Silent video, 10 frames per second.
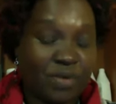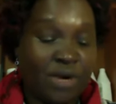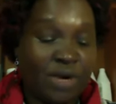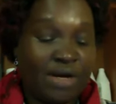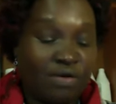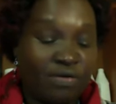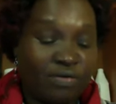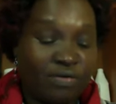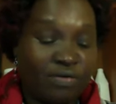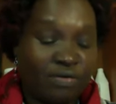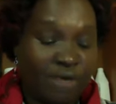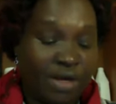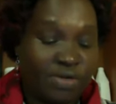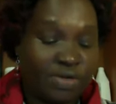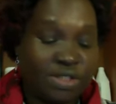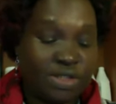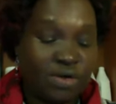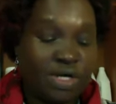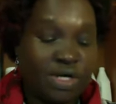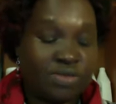one of those
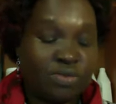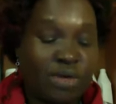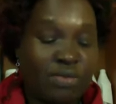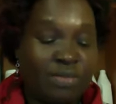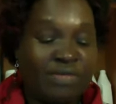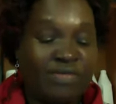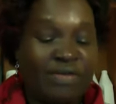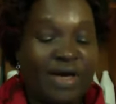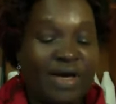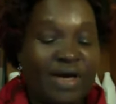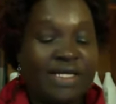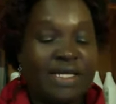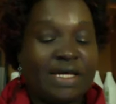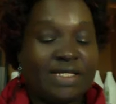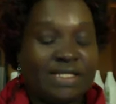disorders where we may find that